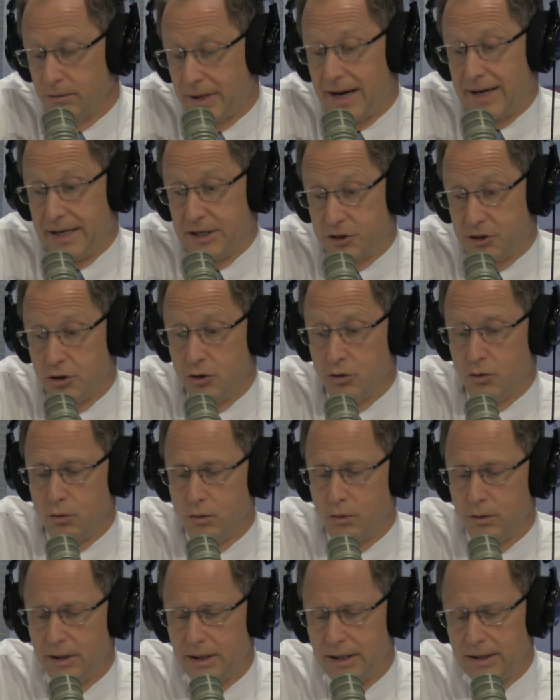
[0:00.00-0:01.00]
that is
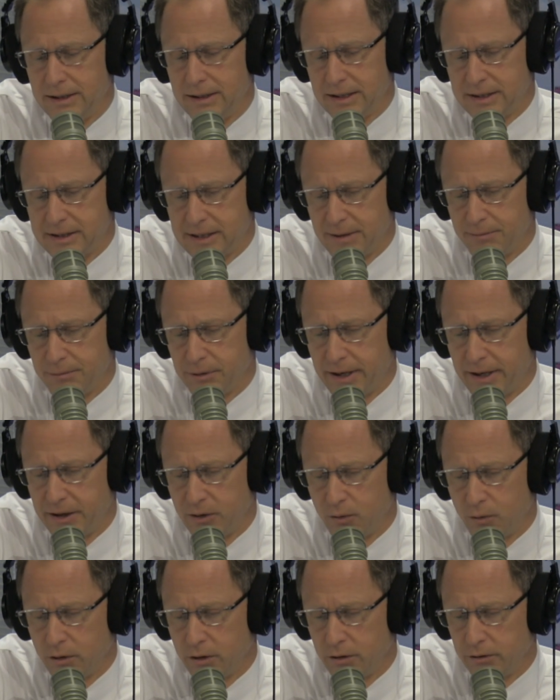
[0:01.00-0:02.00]
new in the estate planning
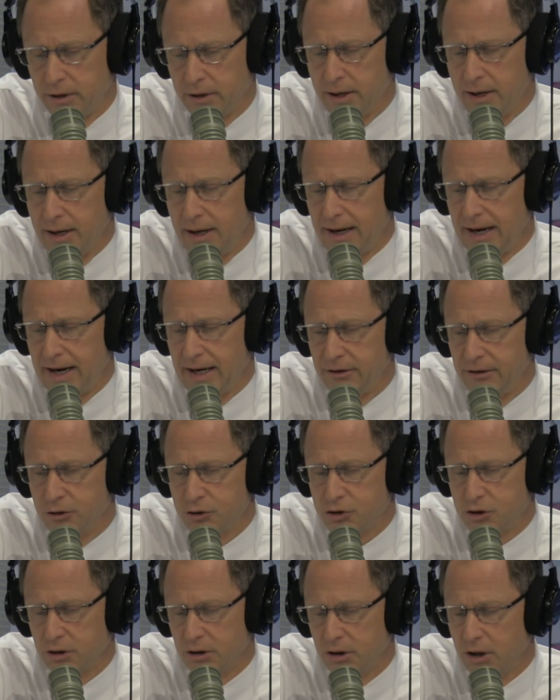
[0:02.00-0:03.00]
world. And
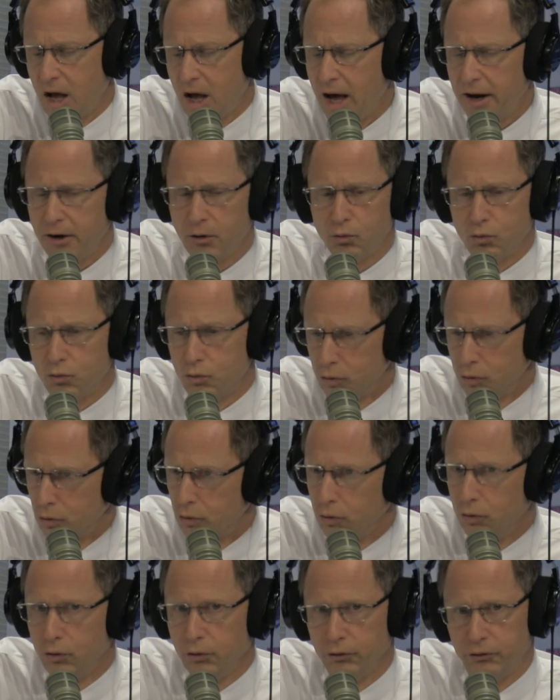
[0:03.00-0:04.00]
there's a lot of
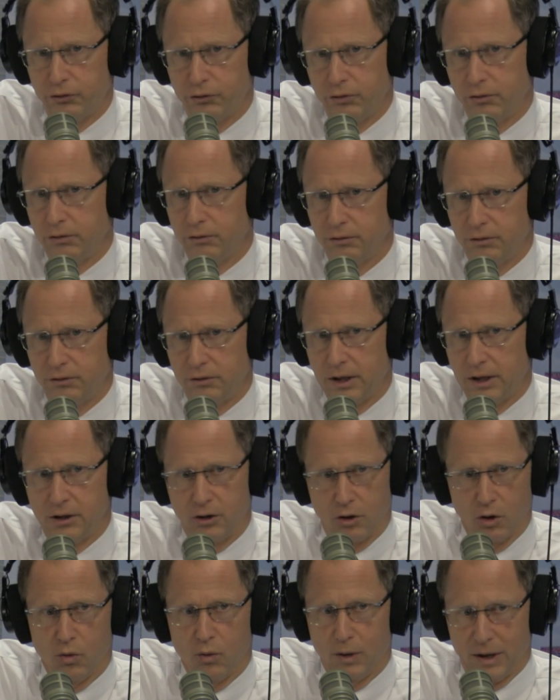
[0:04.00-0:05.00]
rules that
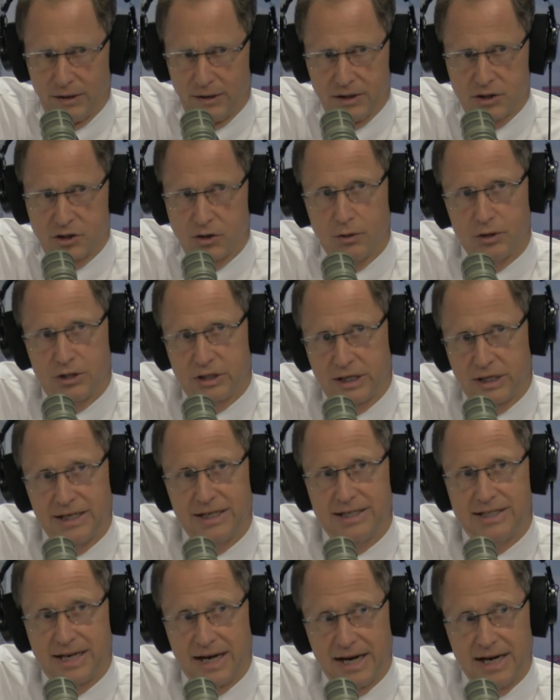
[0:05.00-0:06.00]
go with it. So it's going to
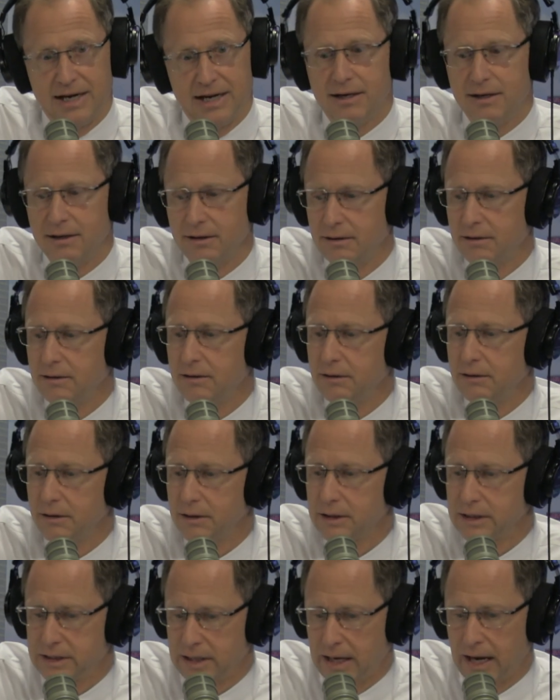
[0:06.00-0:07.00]
take
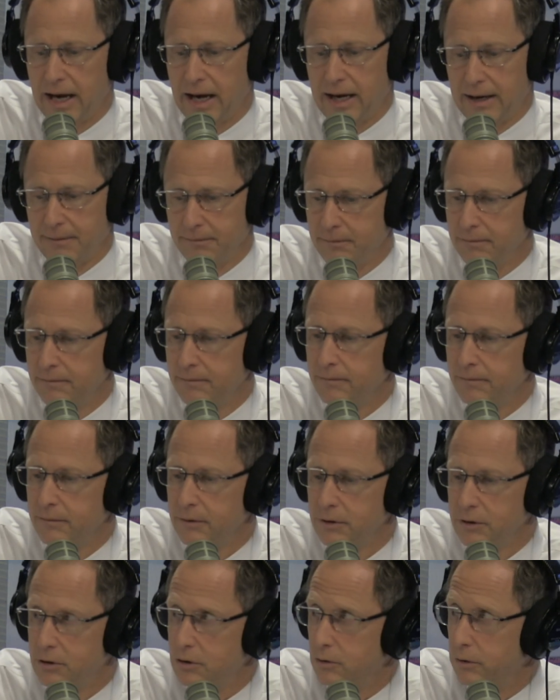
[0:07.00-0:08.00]
time
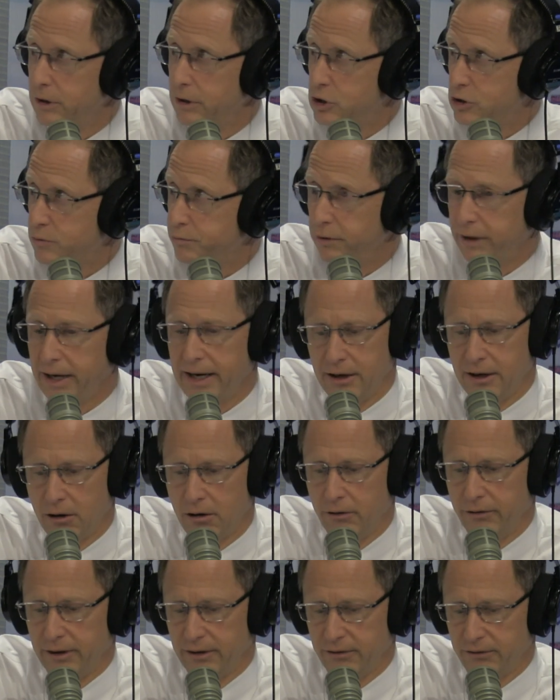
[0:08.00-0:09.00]
to explain
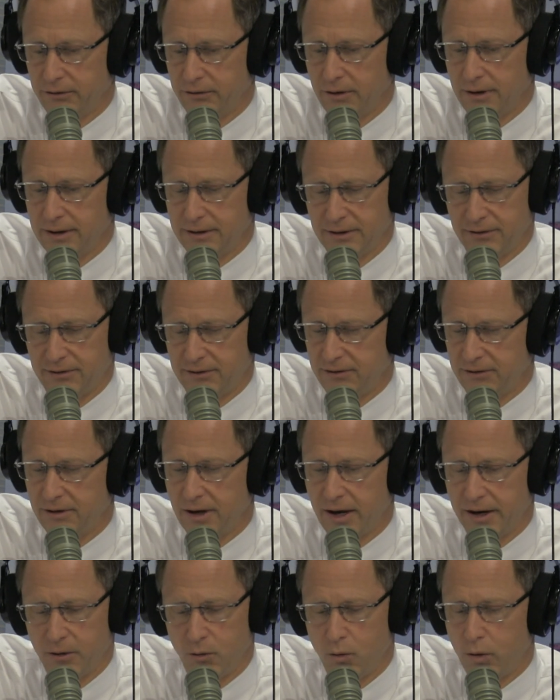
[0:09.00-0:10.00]
all this. All right, this is
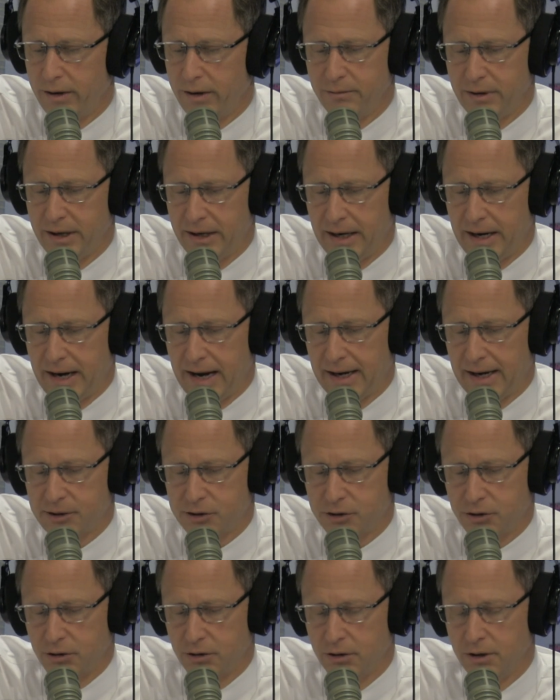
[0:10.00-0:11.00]
not a one-minute
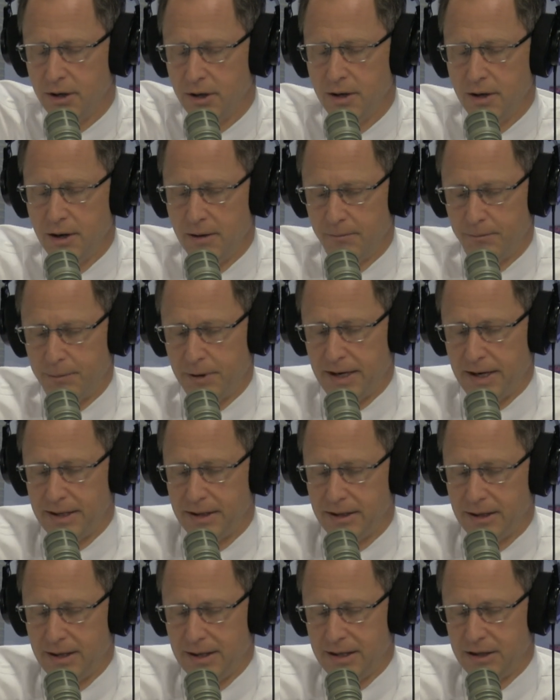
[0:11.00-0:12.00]
answer. But
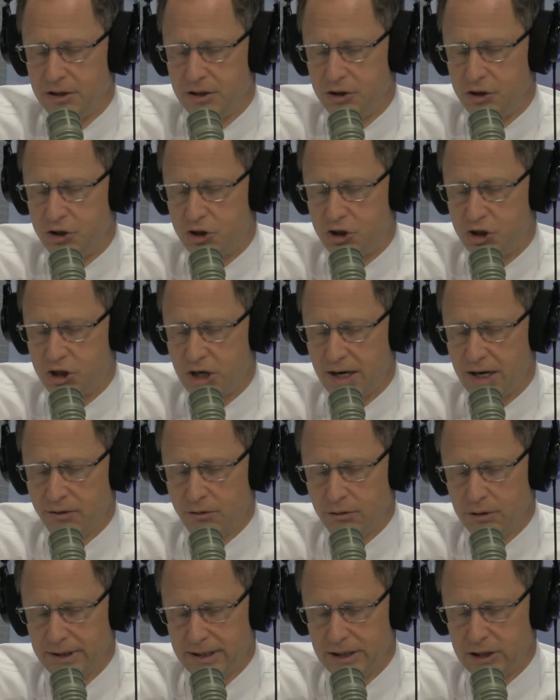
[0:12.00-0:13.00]

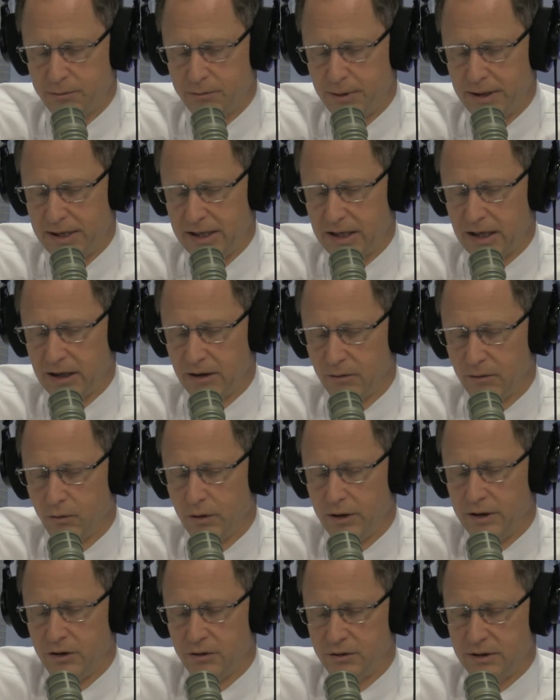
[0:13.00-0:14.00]
generally speaking,
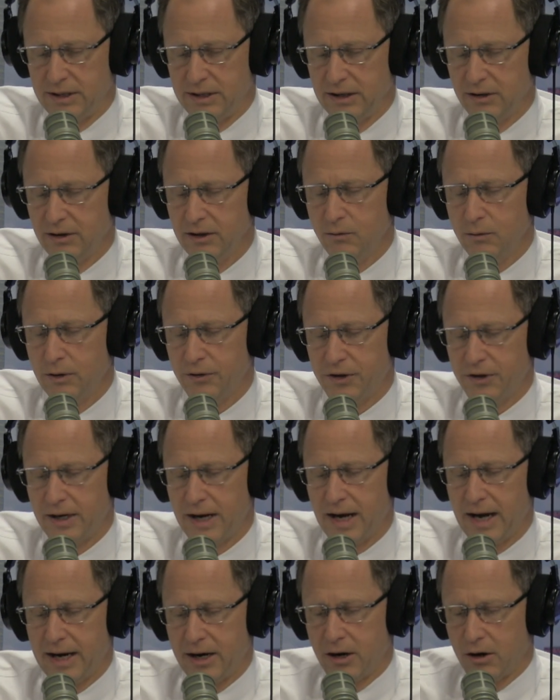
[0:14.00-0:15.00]
when you're dealing with an
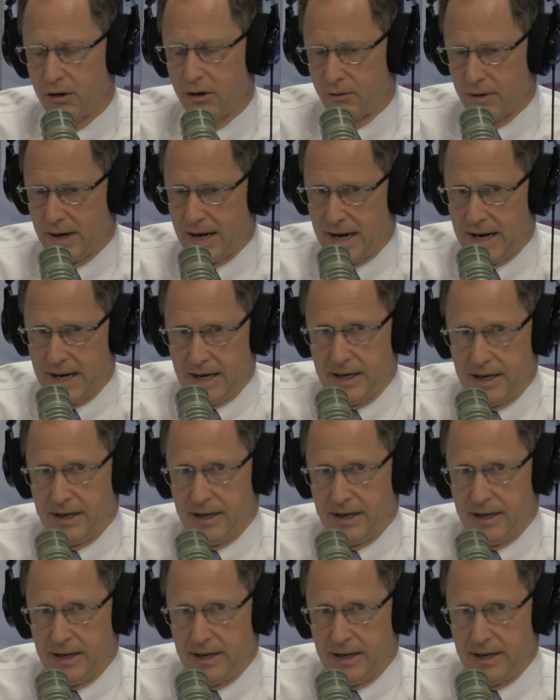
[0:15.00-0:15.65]
IRA,